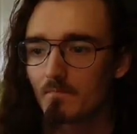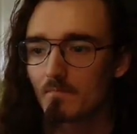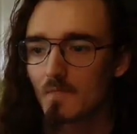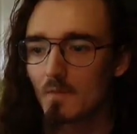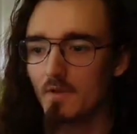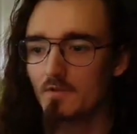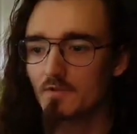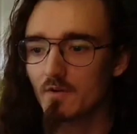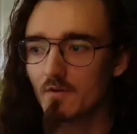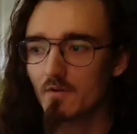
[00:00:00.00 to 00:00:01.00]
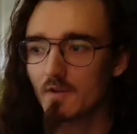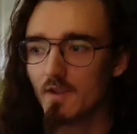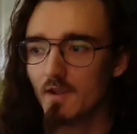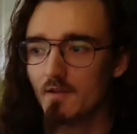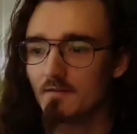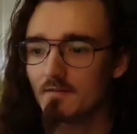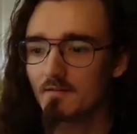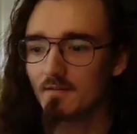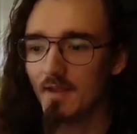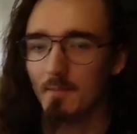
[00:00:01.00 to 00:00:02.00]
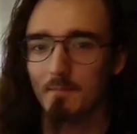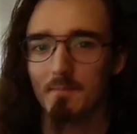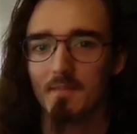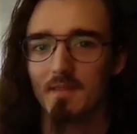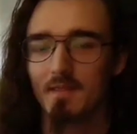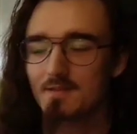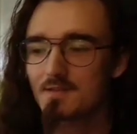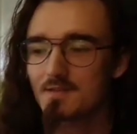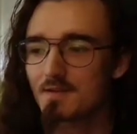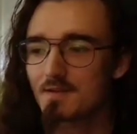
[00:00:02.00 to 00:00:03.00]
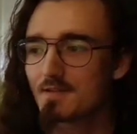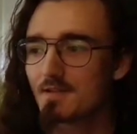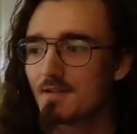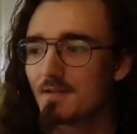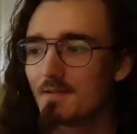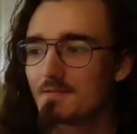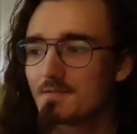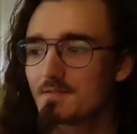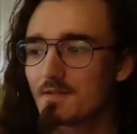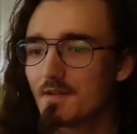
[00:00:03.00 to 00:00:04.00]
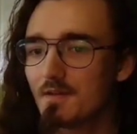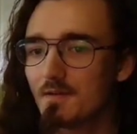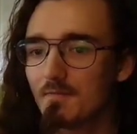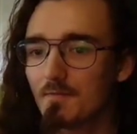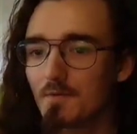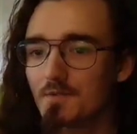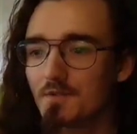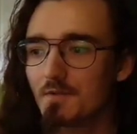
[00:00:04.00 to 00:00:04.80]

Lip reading: We didn't trigger Lurk again. Damn, that sucks. It's unfortunate.